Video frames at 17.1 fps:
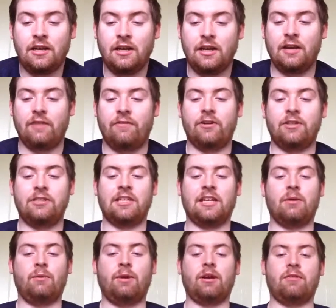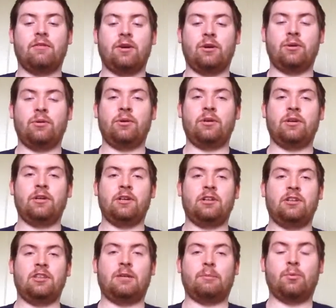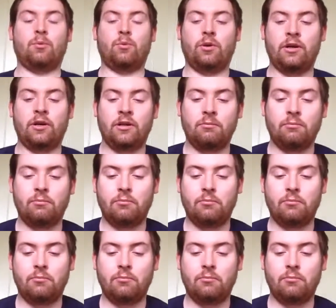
and for the second week in a row, number one